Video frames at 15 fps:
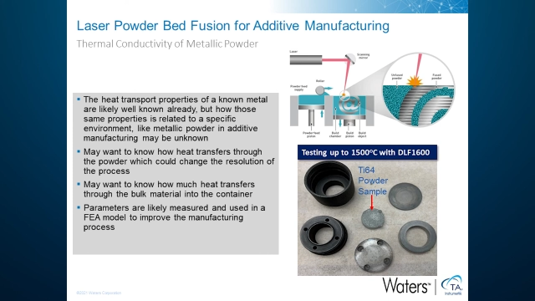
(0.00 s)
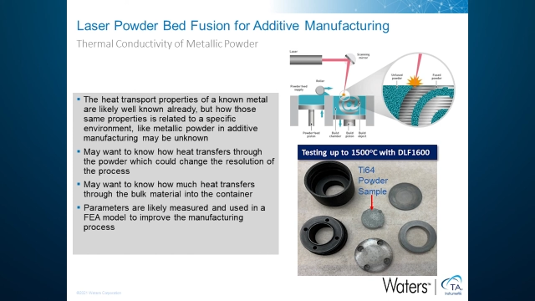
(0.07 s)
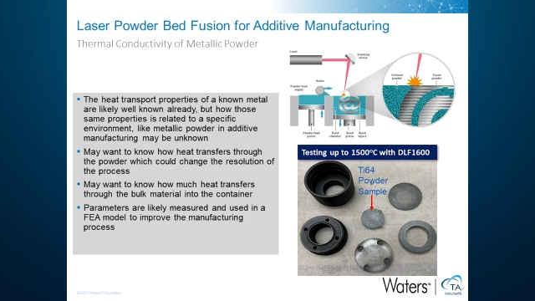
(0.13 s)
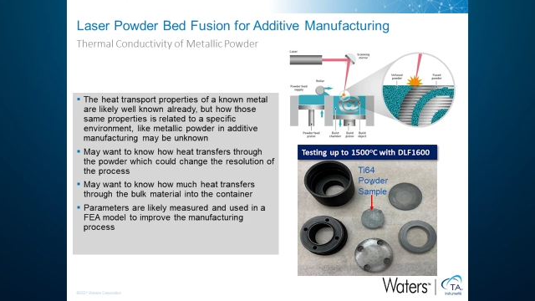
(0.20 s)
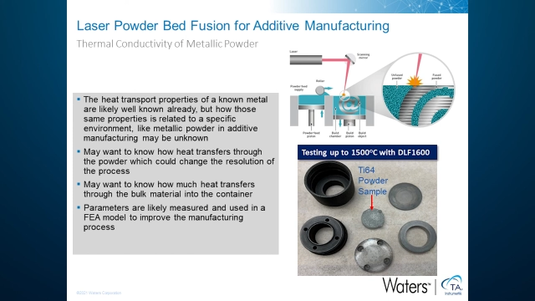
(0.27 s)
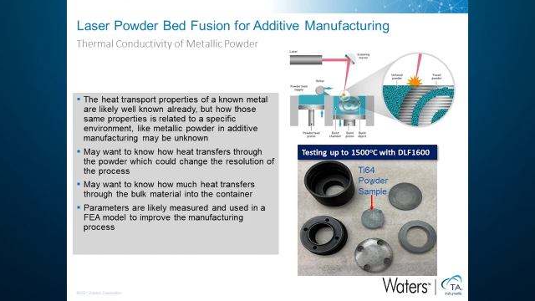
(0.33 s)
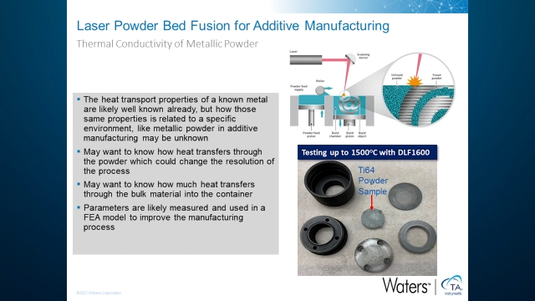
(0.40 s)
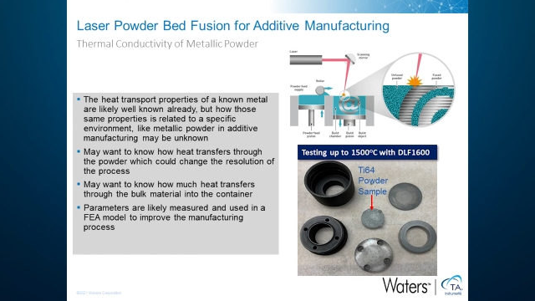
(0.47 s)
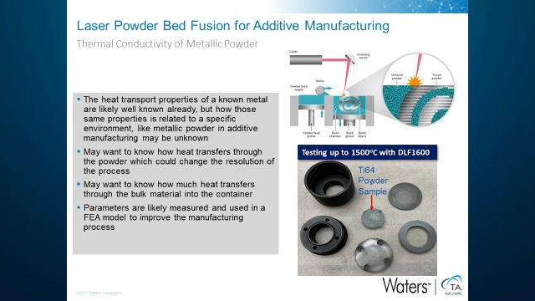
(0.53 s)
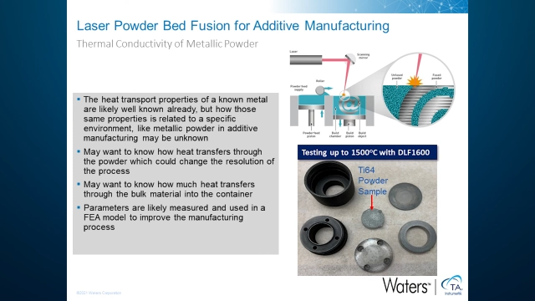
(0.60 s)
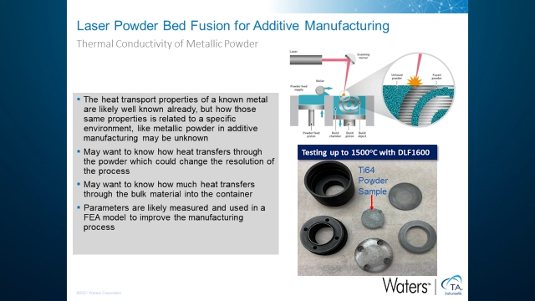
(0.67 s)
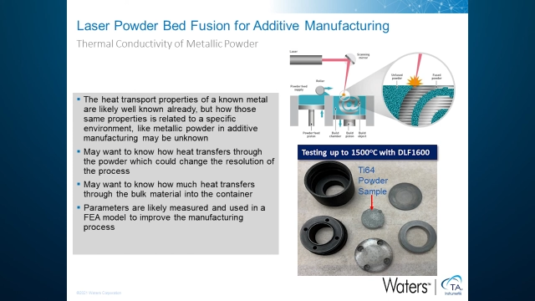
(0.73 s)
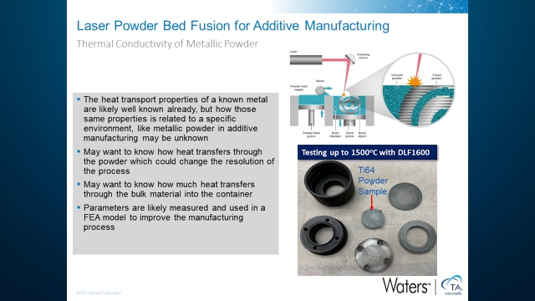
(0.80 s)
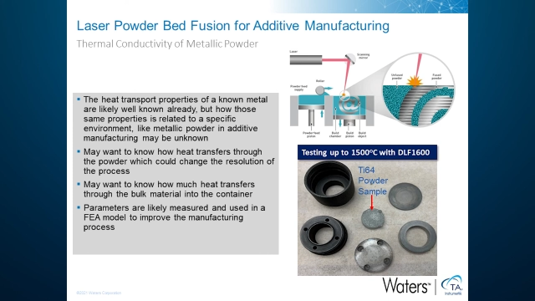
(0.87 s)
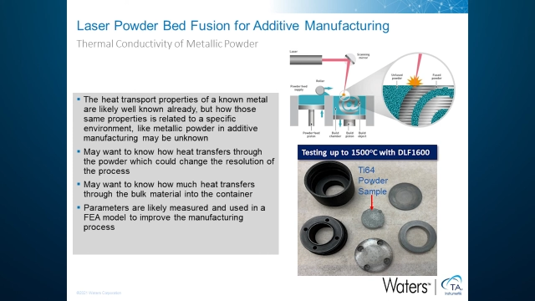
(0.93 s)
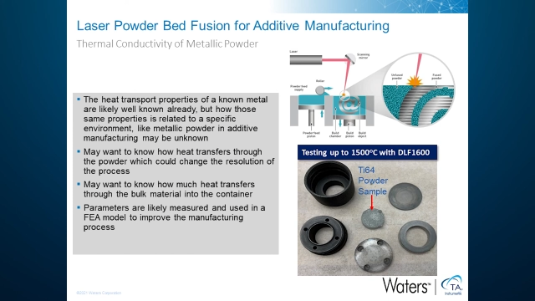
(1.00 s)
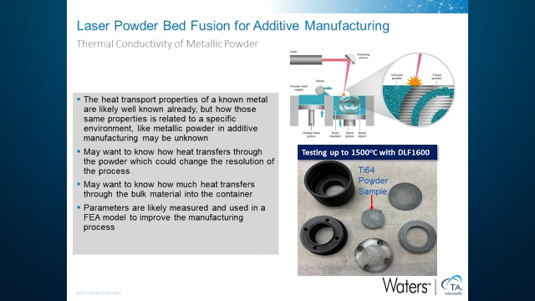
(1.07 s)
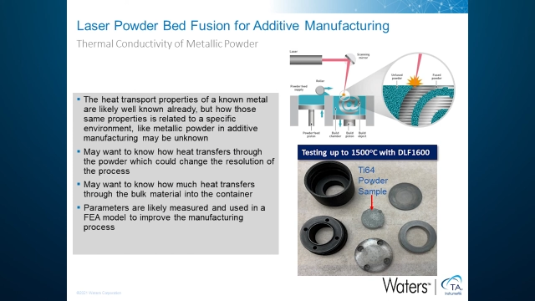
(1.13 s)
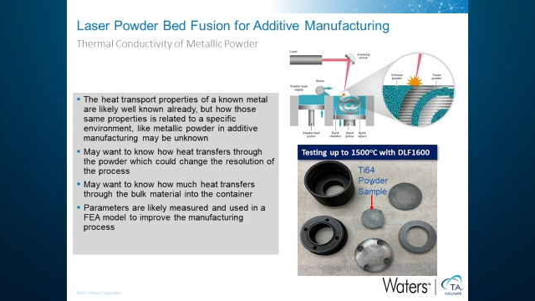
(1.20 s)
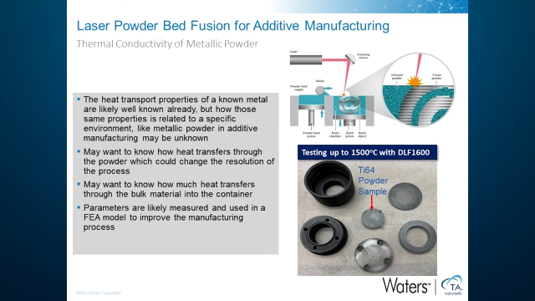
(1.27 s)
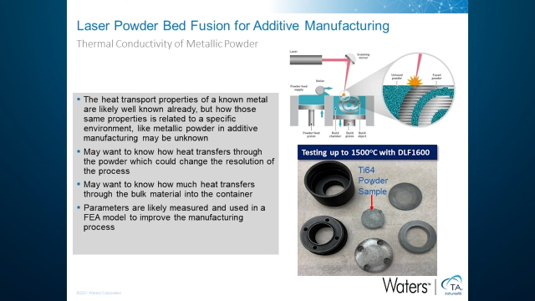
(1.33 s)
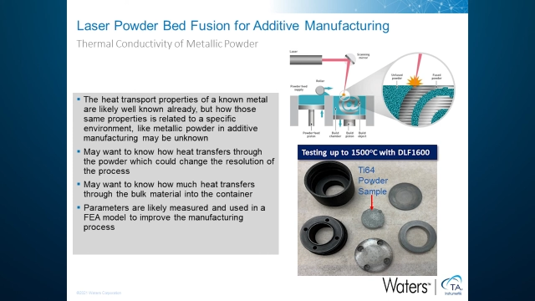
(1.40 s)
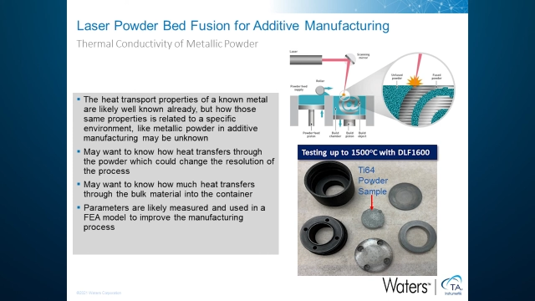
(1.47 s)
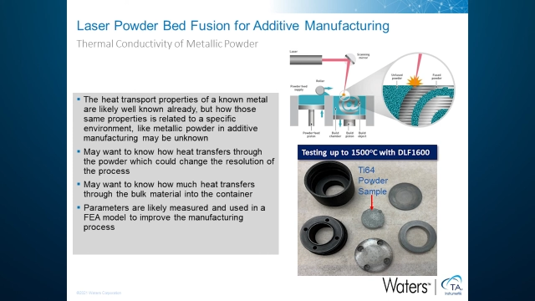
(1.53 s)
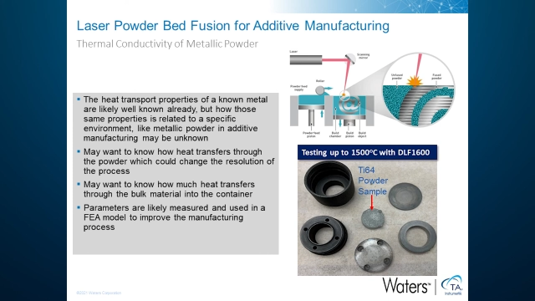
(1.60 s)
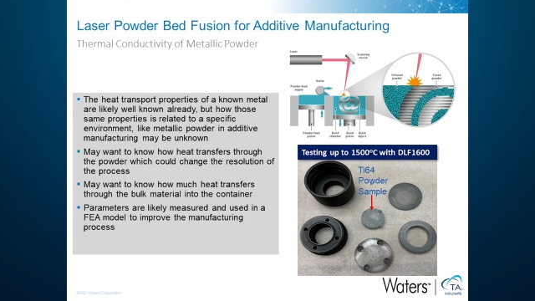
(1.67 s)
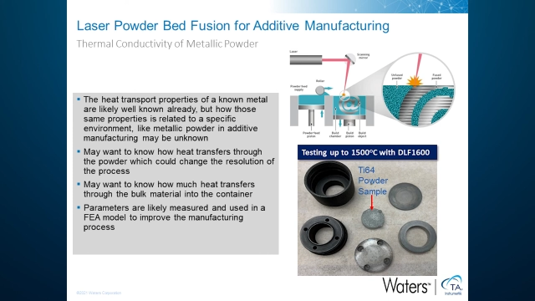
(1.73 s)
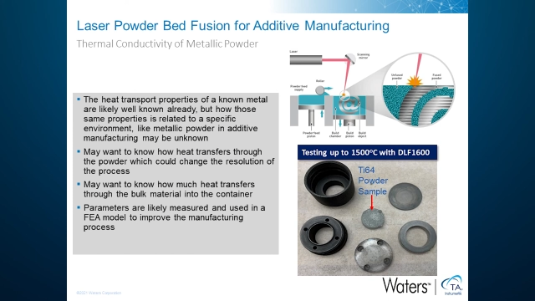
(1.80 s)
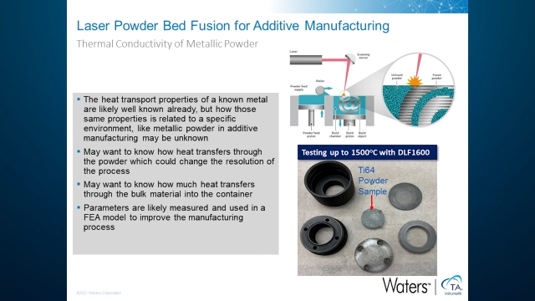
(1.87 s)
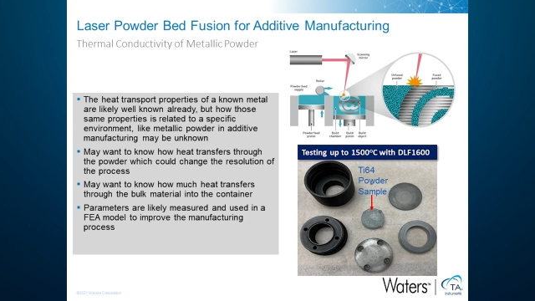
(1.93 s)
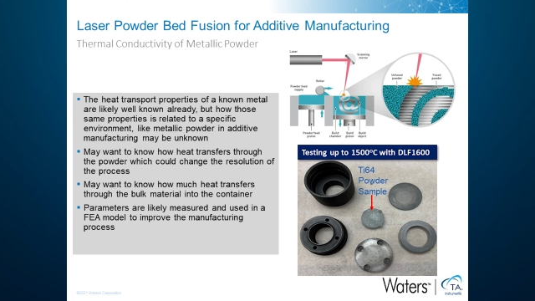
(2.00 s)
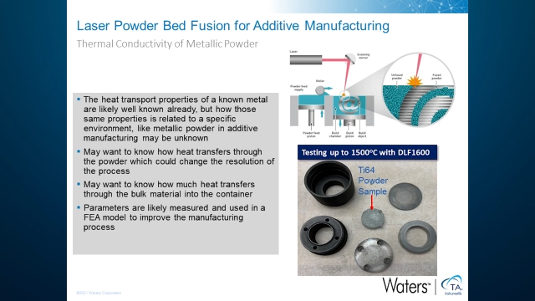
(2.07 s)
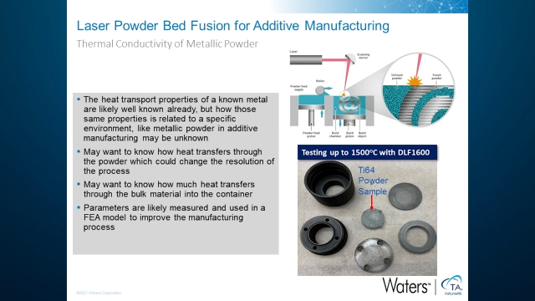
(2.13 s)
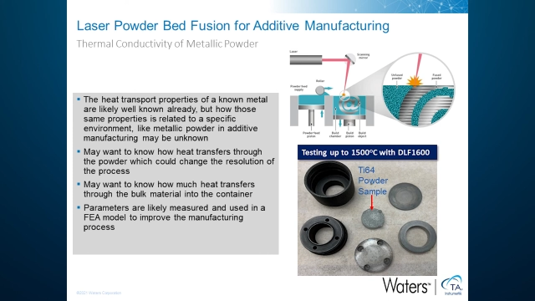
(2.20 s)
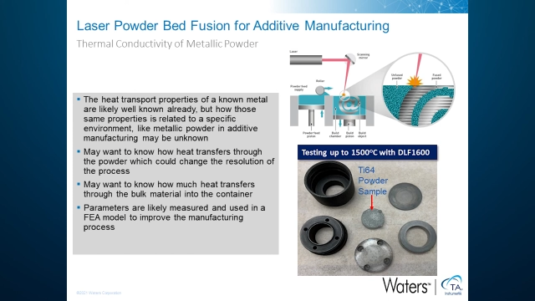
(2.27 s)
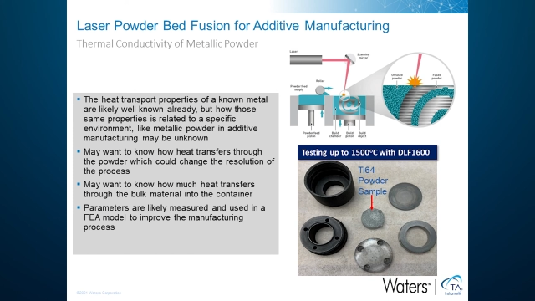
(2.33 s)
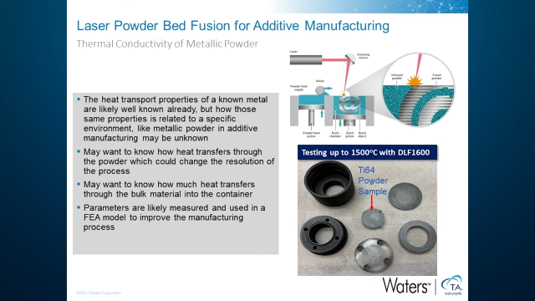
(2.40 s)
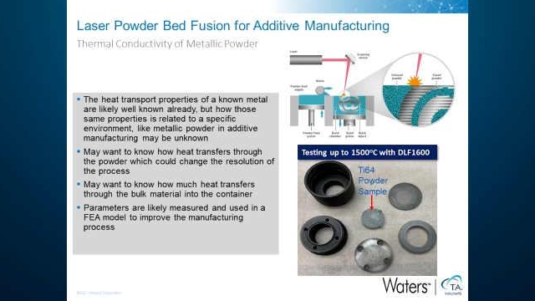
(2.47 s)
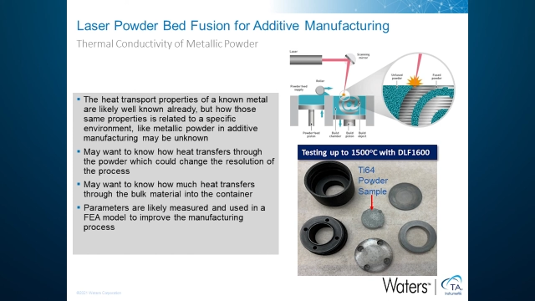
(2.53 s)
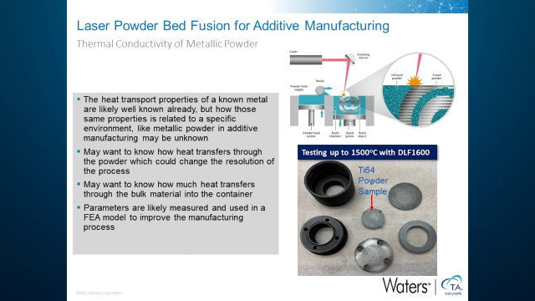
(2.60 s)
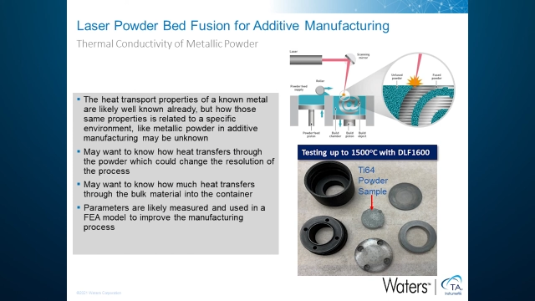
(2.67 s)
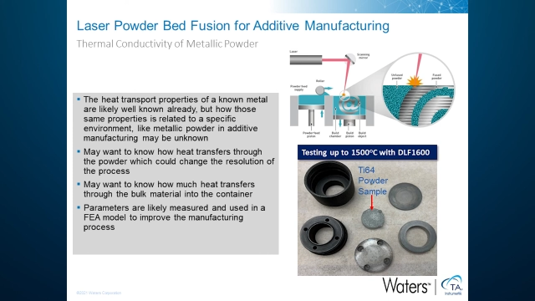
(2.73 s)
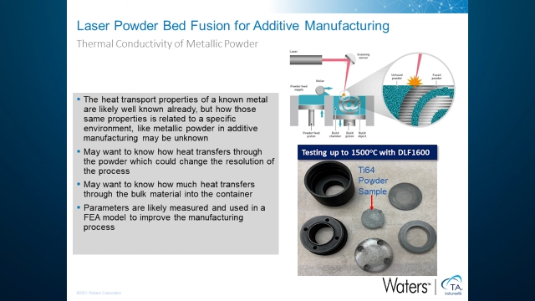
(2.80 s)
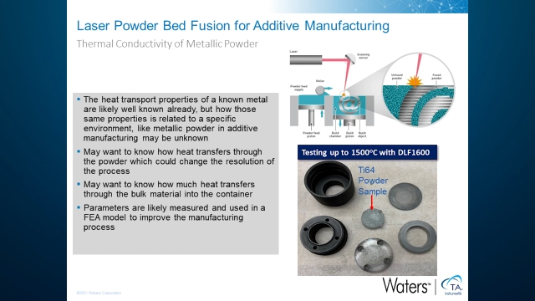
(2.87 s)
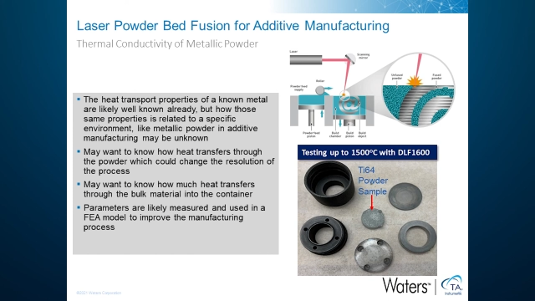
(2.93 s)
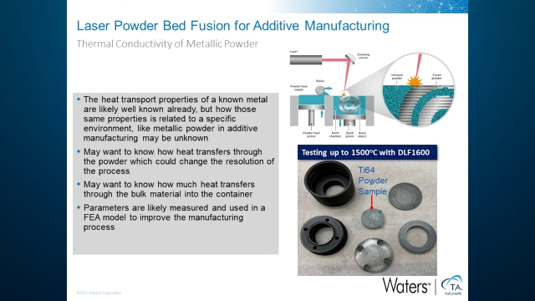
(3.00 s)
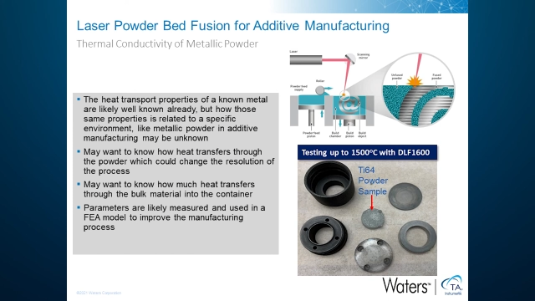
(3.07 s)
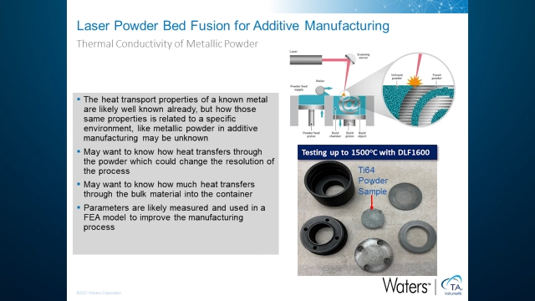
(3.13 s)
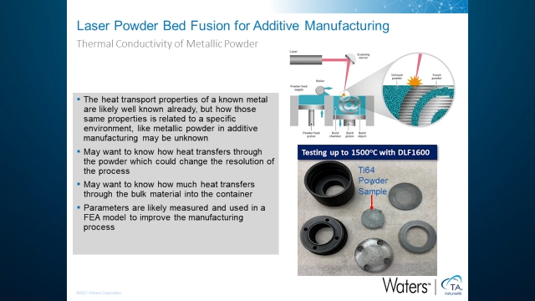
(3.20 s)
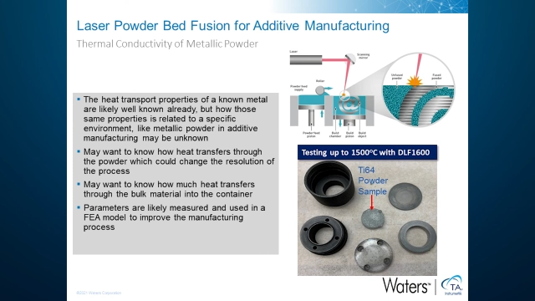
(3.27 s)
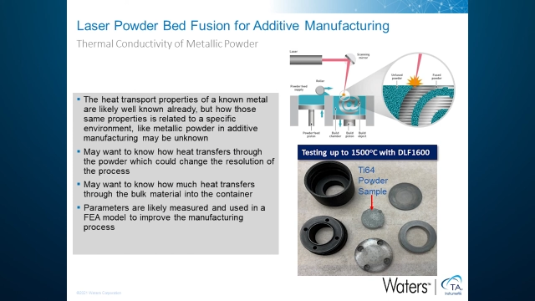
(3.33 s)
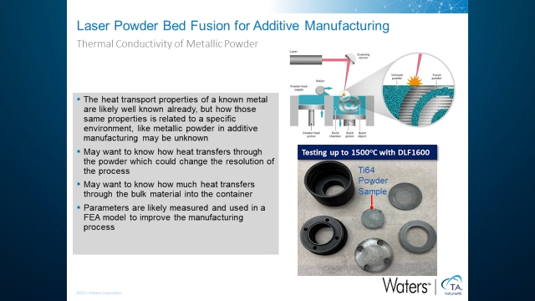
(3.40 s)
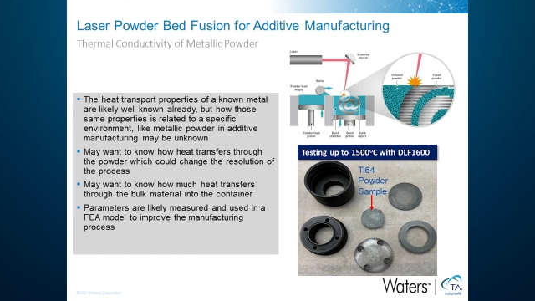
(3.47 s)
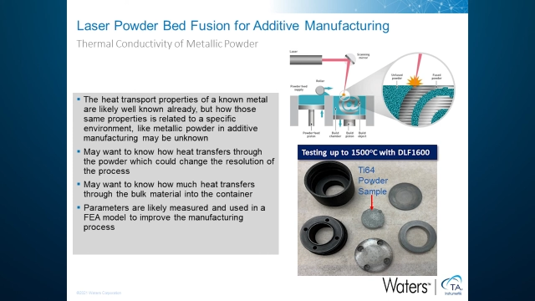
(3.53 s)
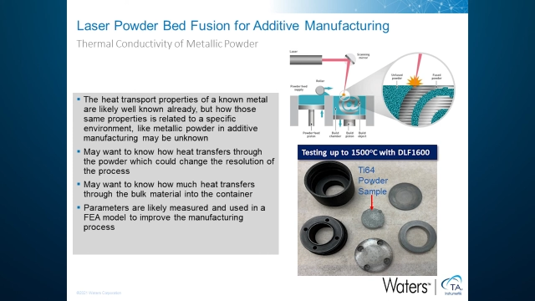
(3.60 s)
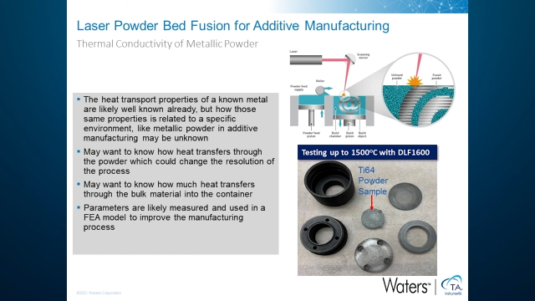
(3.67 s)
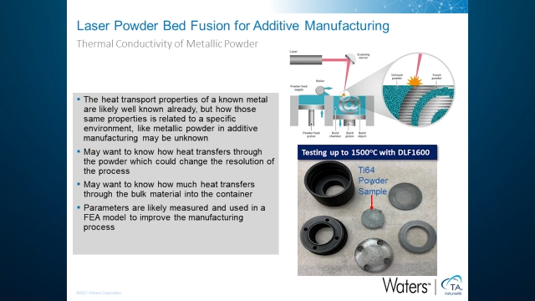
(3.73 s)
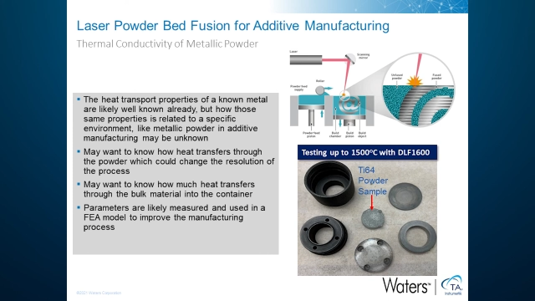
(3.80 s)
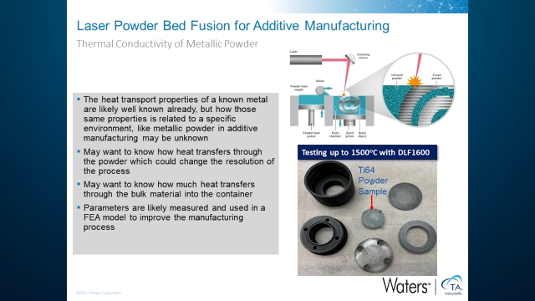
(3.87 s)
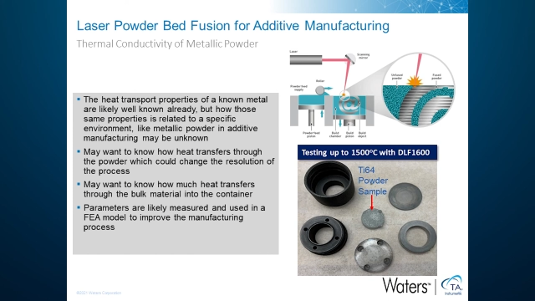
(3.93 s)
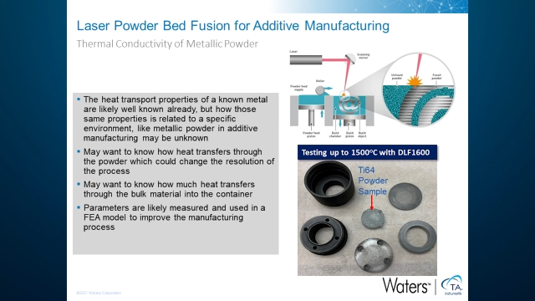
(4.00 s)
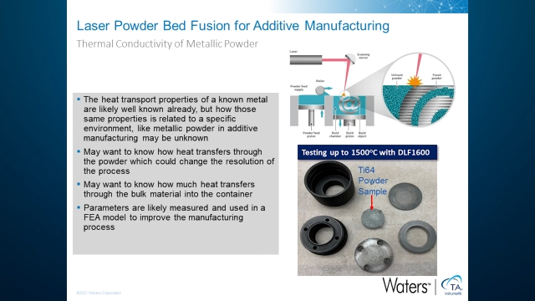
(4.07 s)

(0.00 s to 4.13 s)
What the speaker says: No face is visible, so there are no lips to read.